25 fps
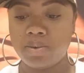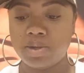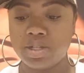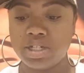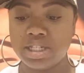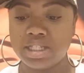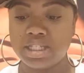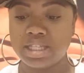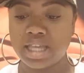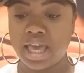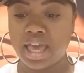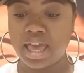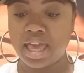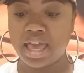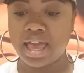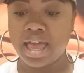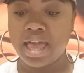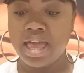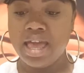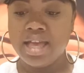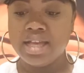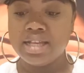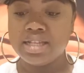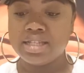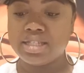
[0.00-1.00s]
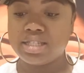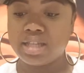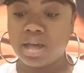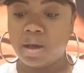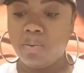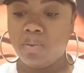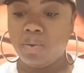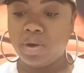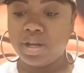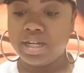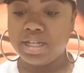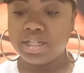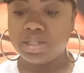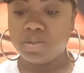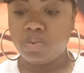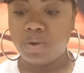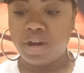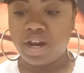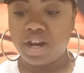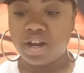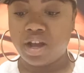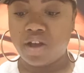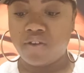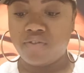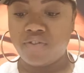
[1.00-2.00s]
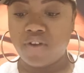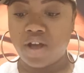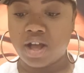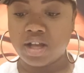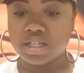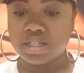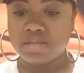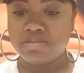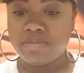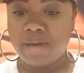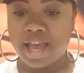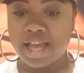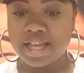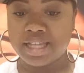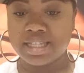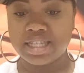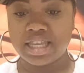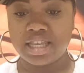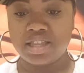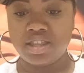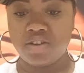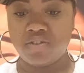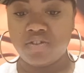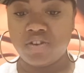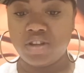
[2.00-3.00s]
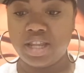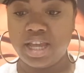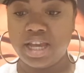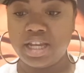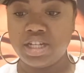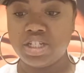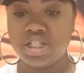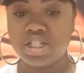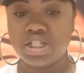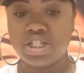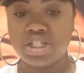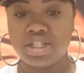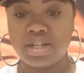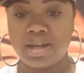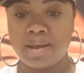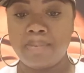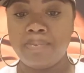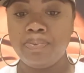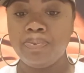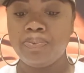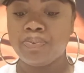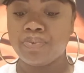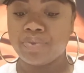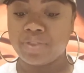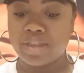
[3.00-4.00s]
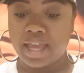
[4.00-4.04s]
which is saying someone is wearing a false mask in the relationship.